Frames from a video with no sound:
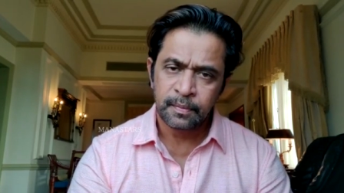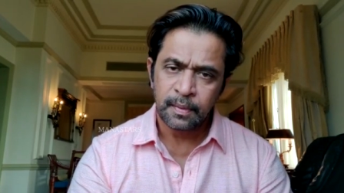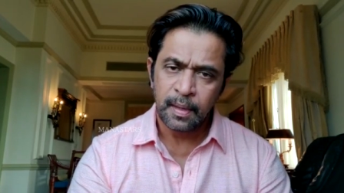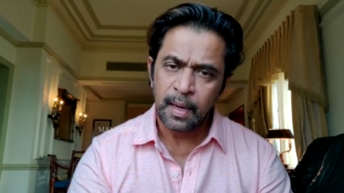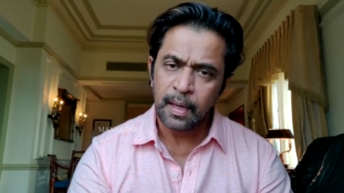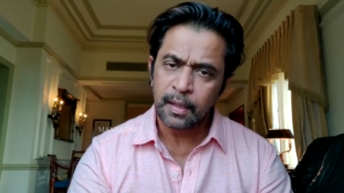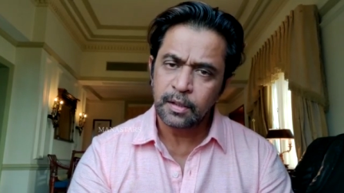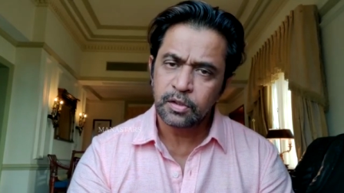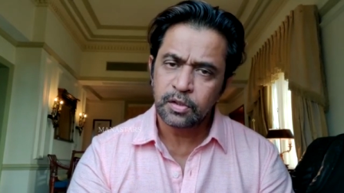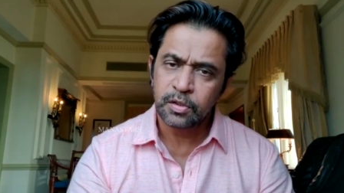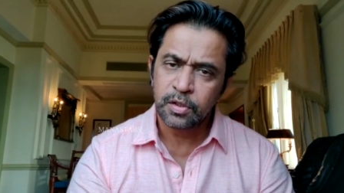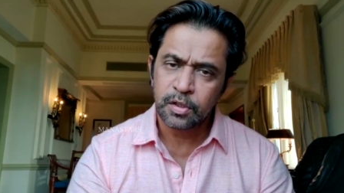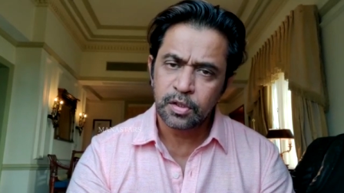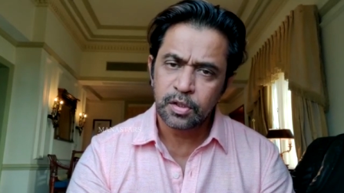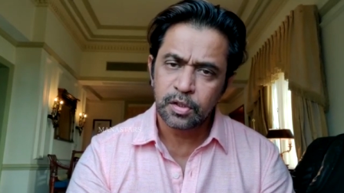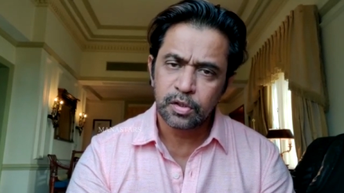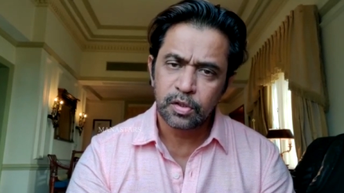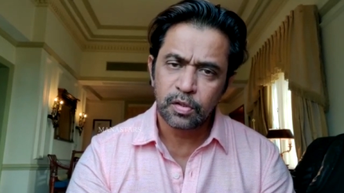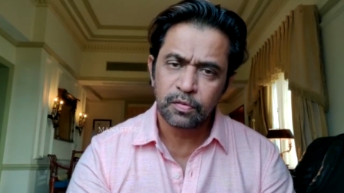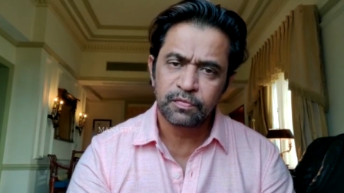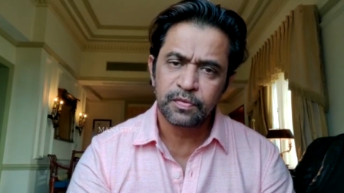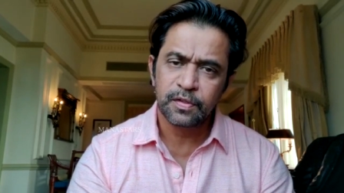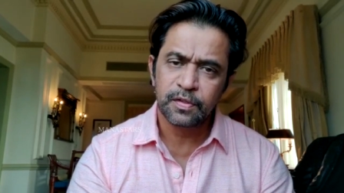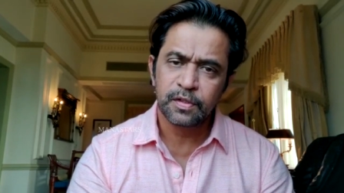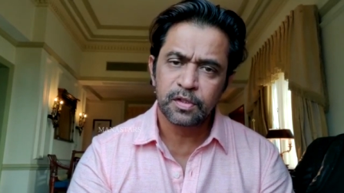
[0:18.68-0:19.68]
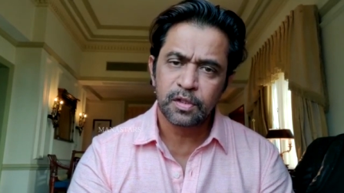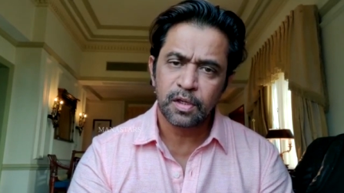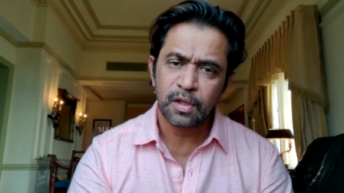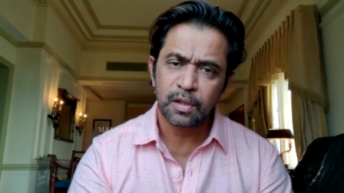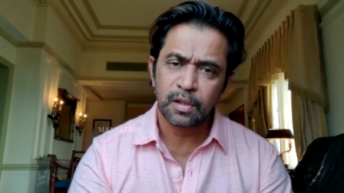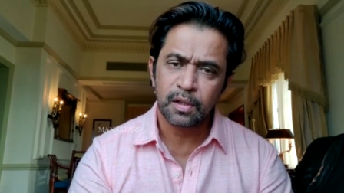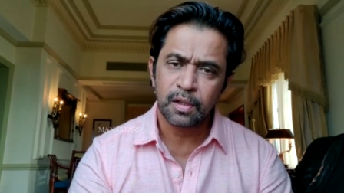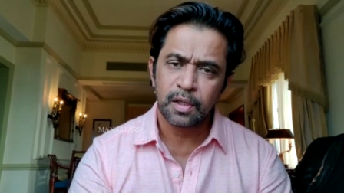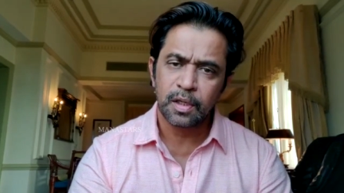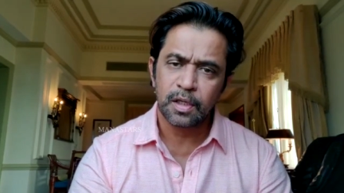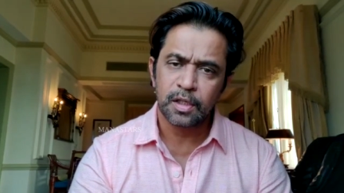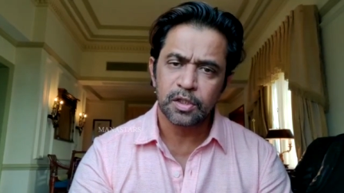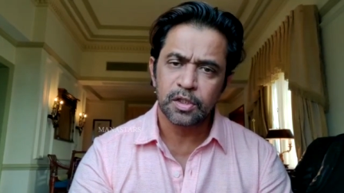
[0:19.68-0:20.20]
As citizens of this
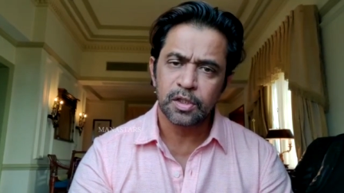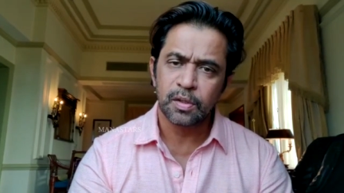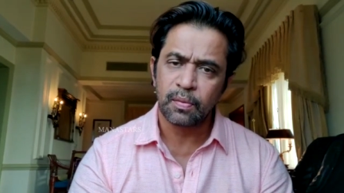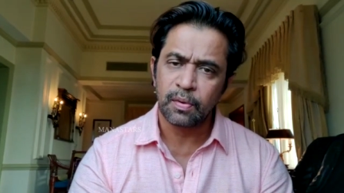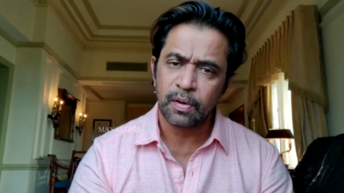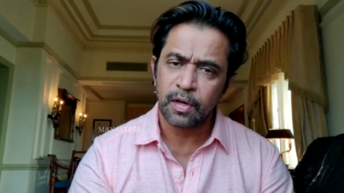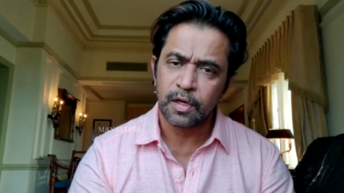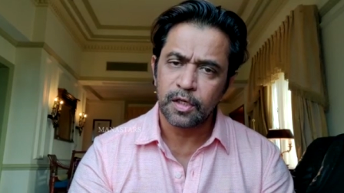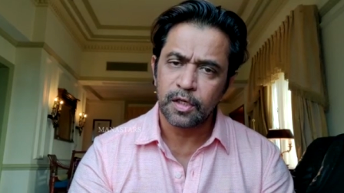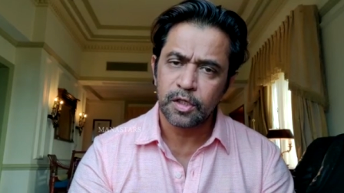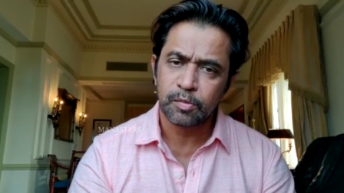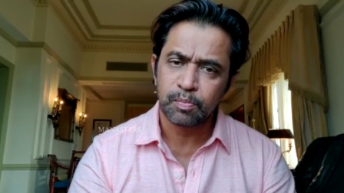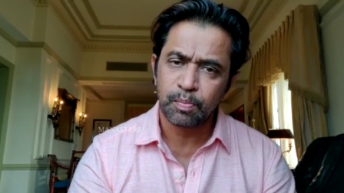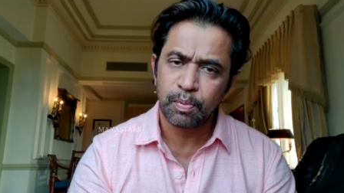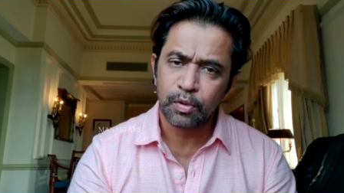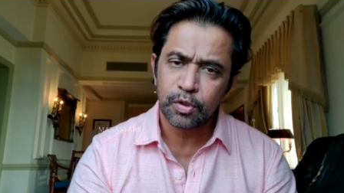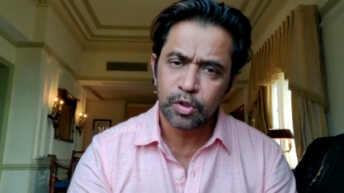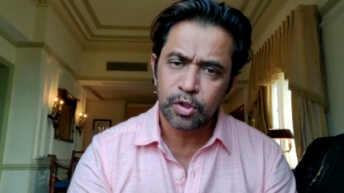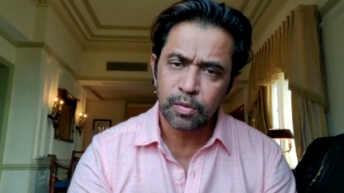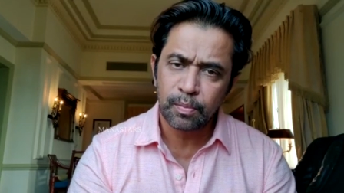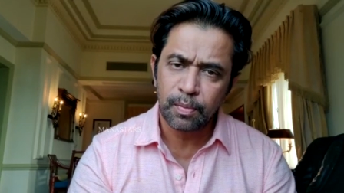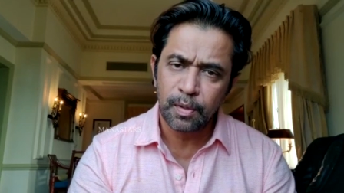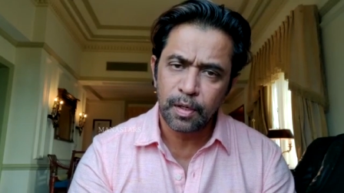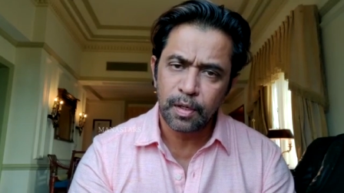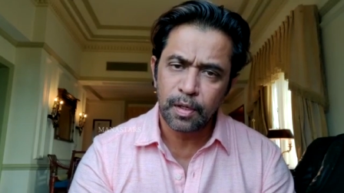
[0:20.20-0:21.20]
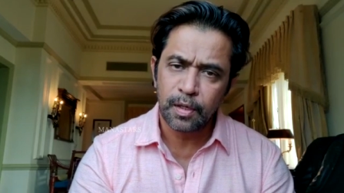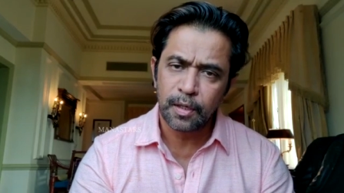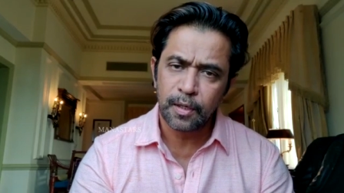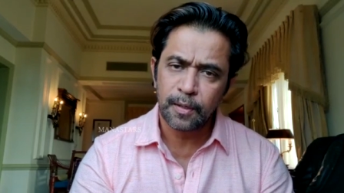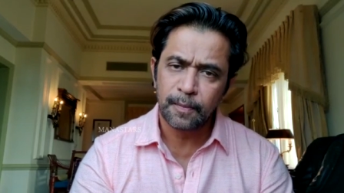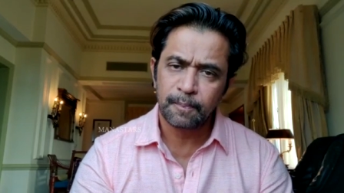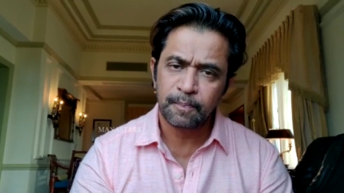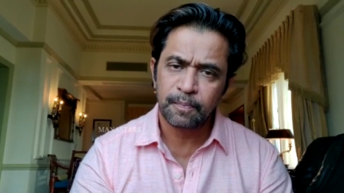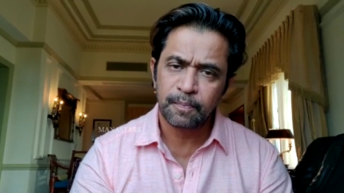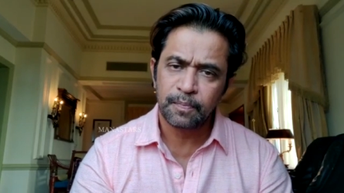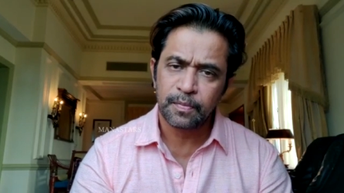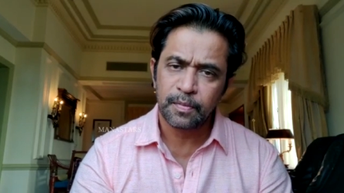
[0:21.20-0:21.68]
country, it is our responsibility